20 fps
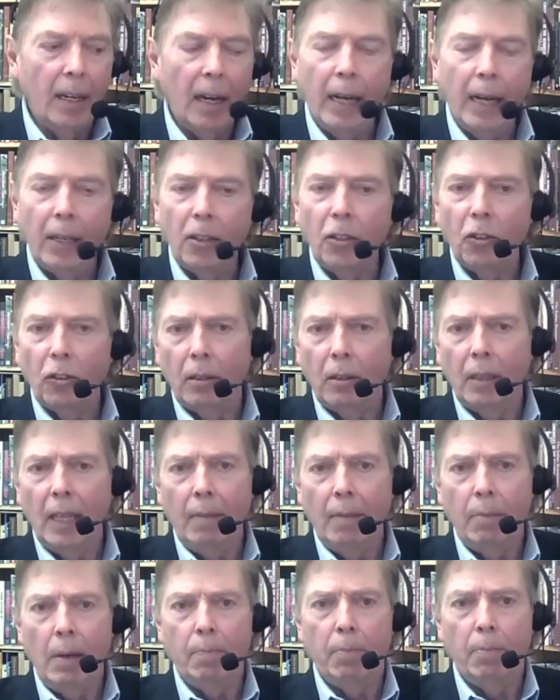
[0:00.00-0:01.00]
And should they
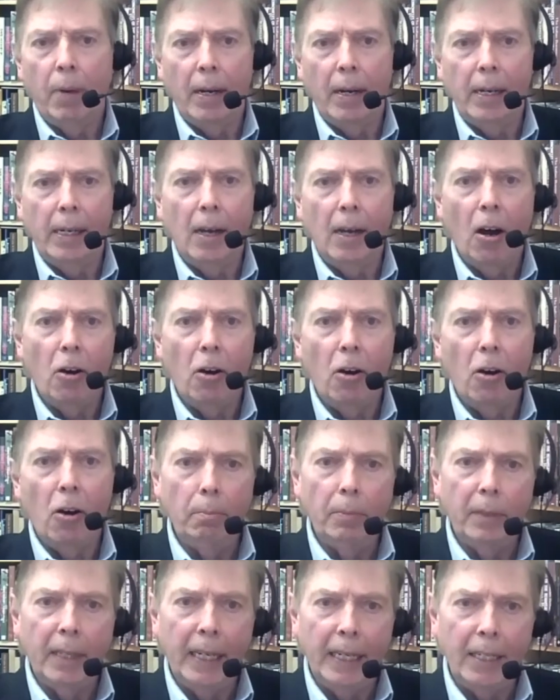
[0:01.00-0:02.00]
be buying home
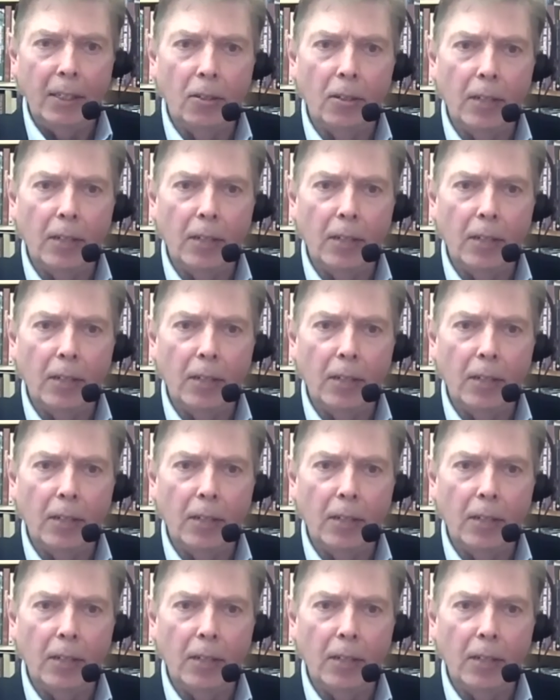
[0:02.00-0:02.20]
tests